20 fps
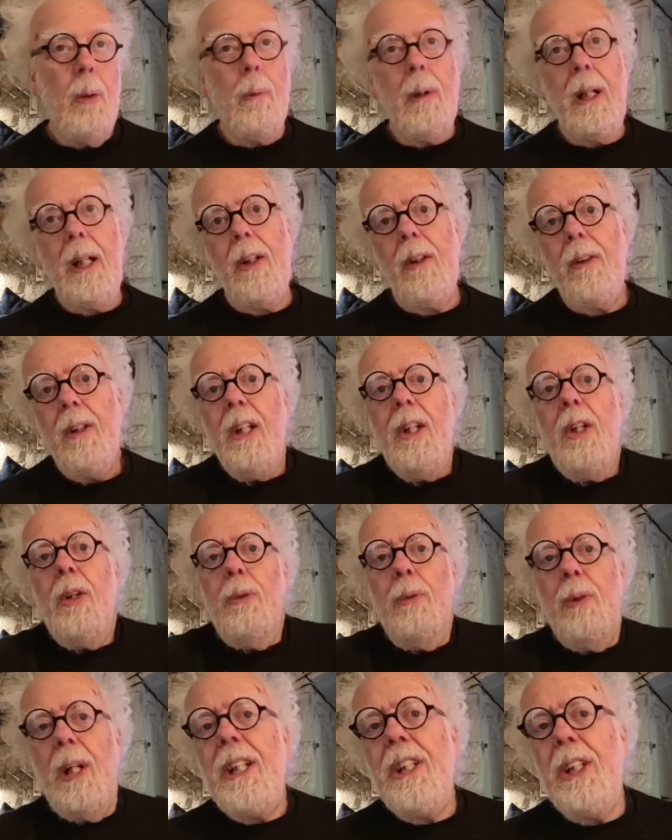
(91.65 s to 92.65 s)
Well,
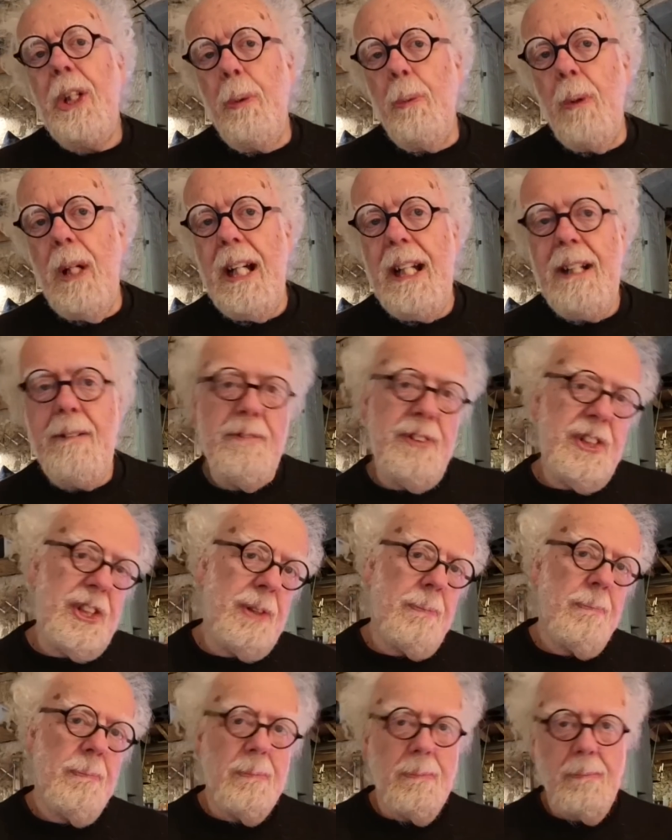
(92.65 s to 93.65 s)
radio
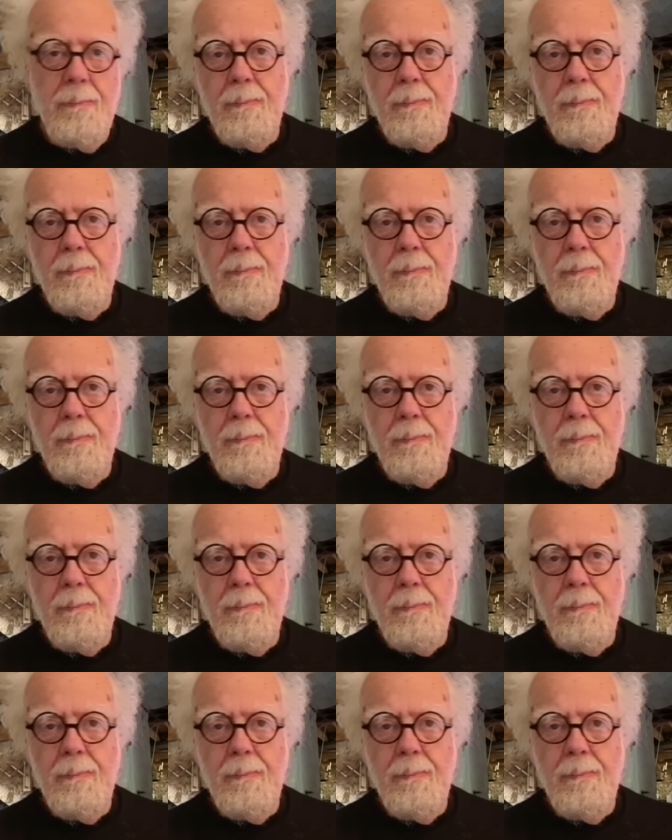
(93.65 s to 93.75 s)
waves